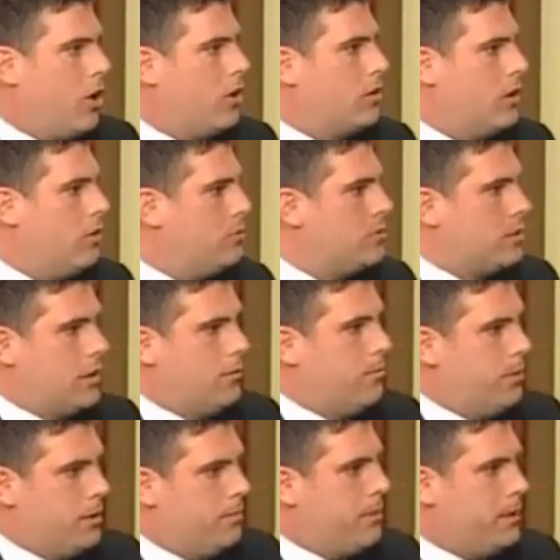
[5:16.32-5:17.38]
car loans, they'll
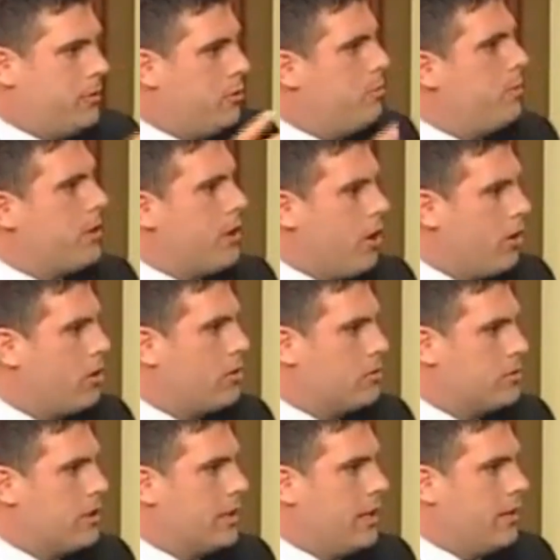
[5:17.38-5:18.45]
put a big group of car
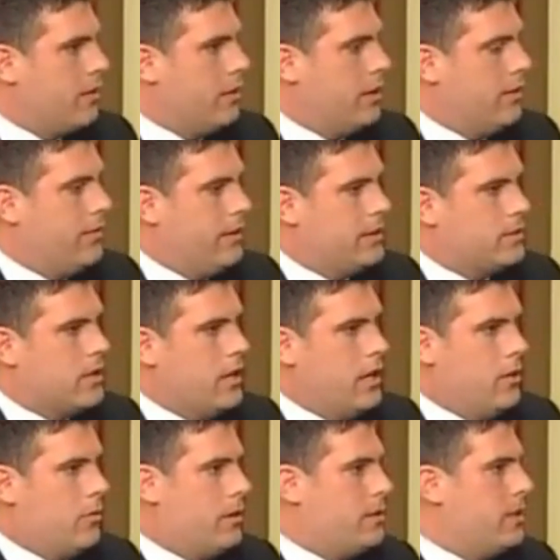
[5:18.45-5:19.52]
loans together. If it's
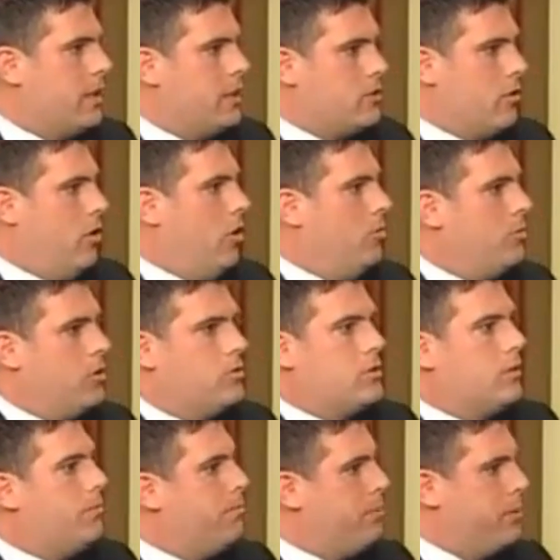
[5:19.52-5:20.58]
residential home loans,
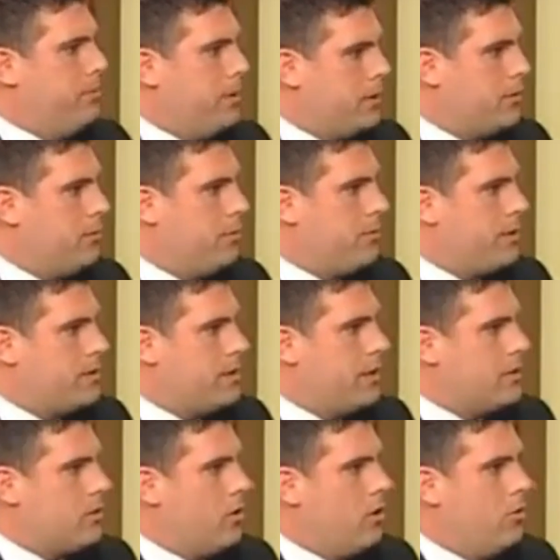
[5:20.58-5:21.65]
they'll put a big group of
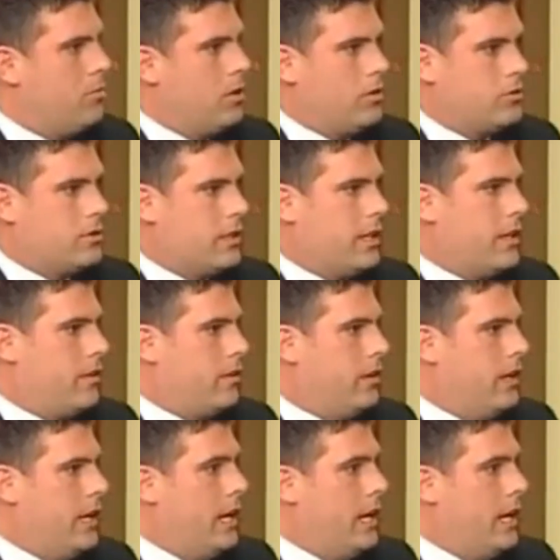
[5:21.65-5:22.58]
residential home loans together.